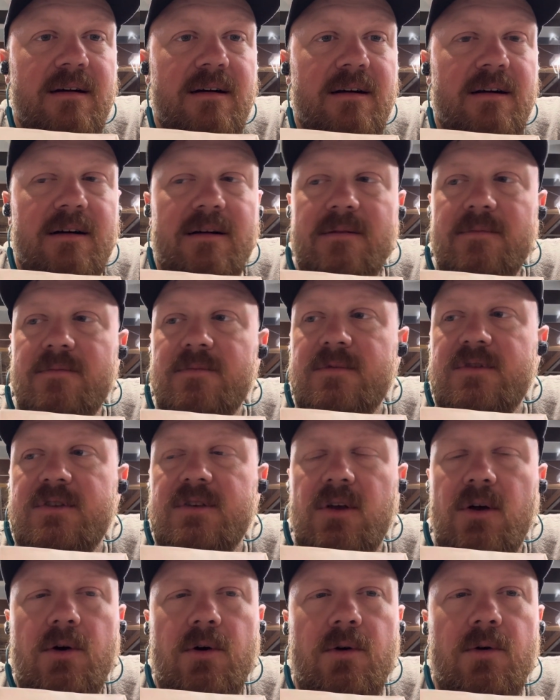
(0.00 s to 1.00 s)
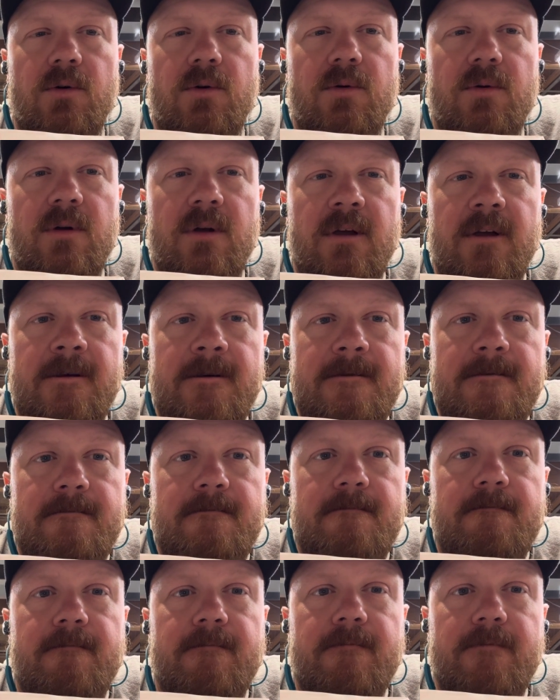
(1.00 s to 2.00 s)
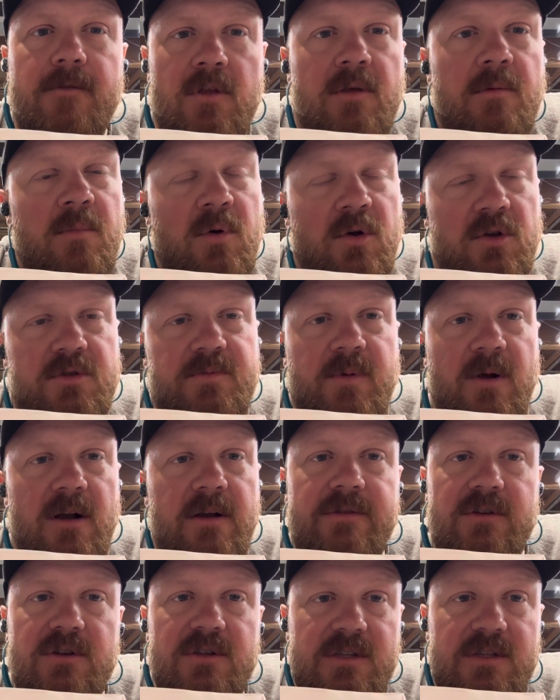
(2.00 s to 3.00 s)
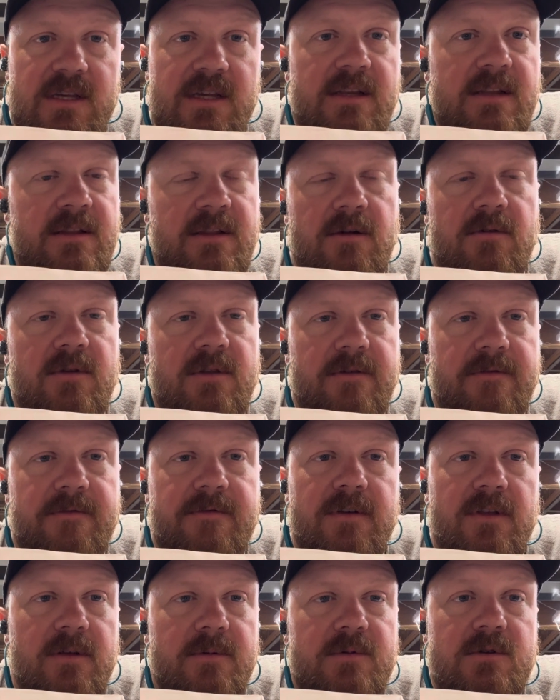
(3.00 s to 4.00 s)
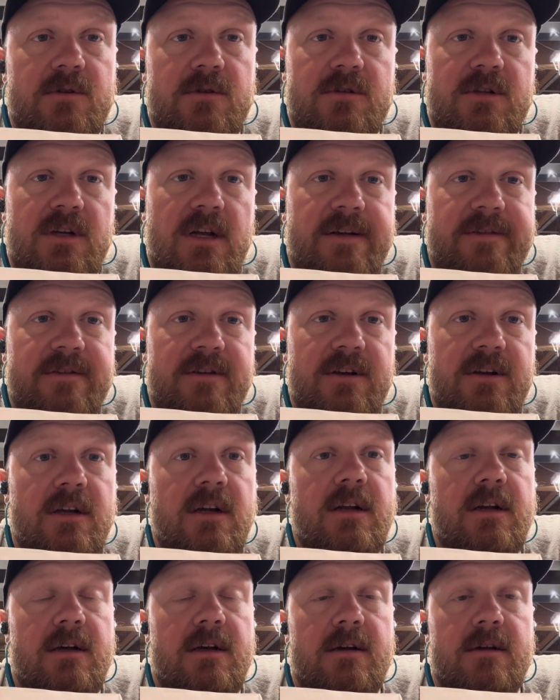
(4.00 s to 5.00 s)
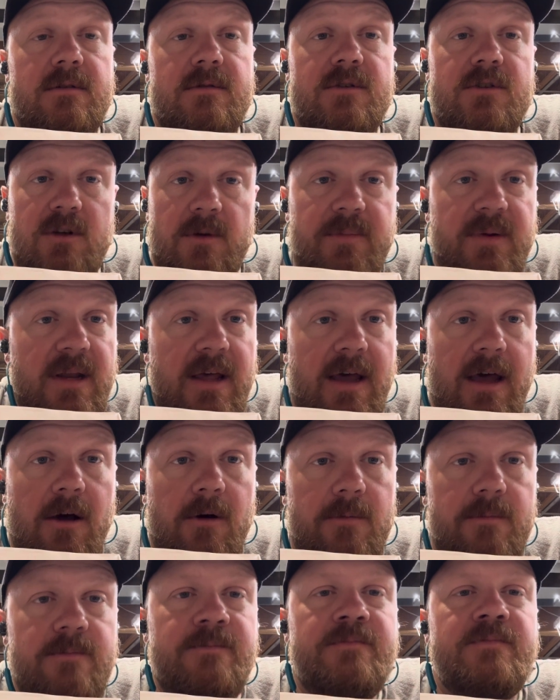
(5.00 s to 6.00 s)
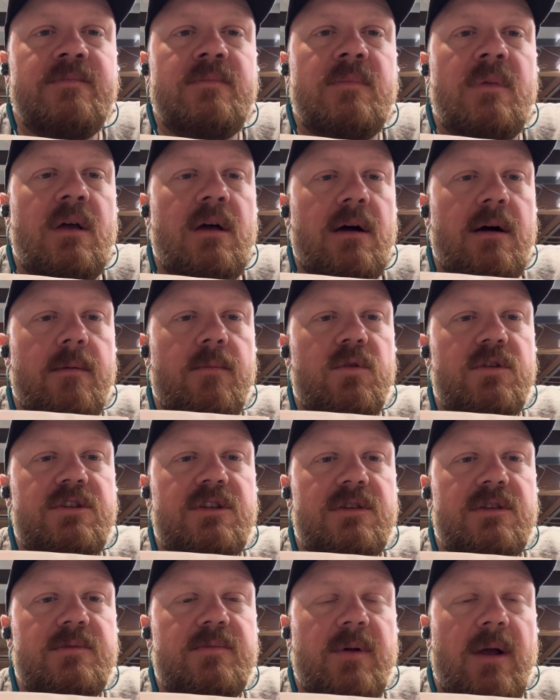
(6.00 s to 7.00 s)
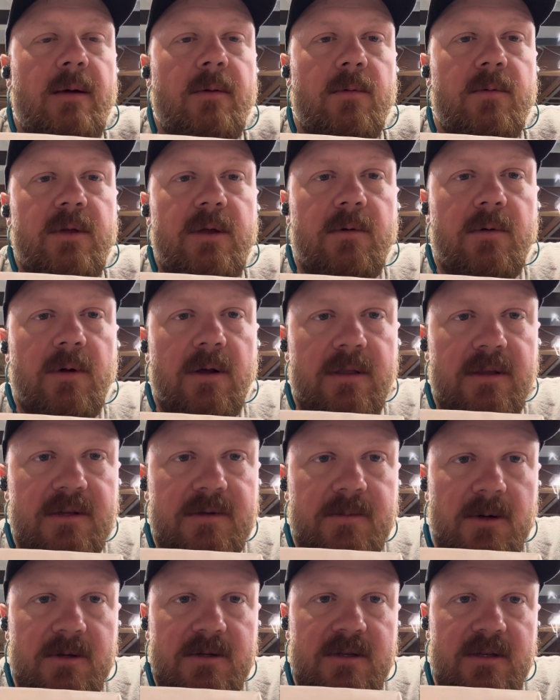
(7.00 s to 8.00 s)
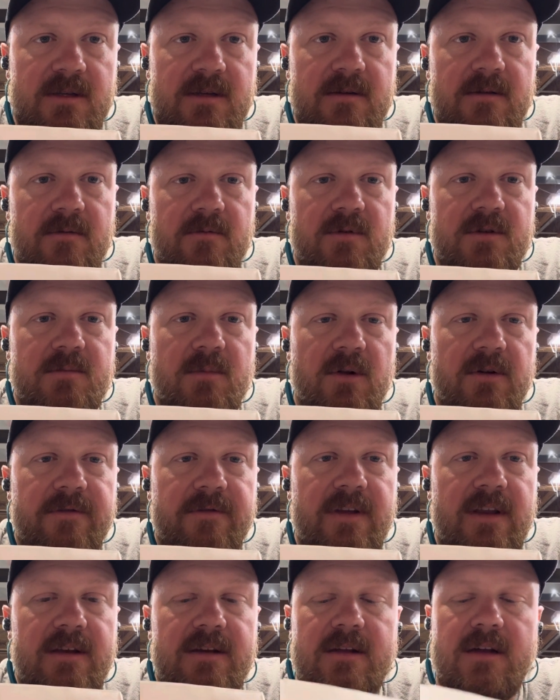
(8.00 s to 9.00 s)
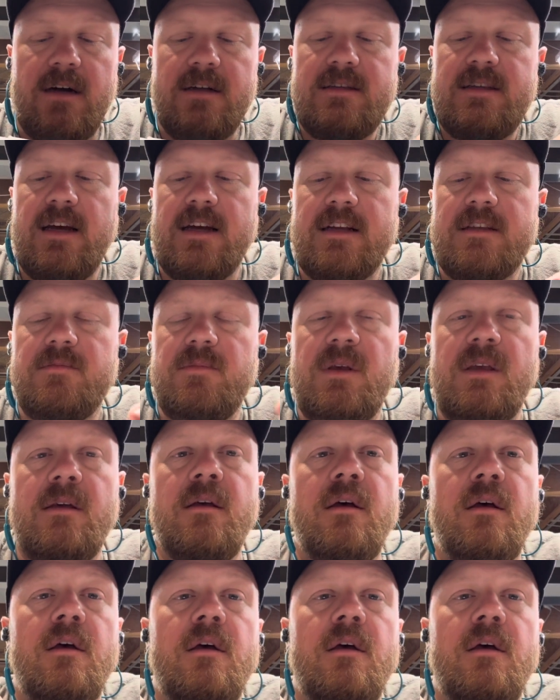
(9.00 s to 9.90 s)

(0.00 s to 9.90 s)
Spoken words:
So for the most part, if you just get in there with a Phillips screwdriver, you're going to strip it out, which is probably where this person was motivated to contact me.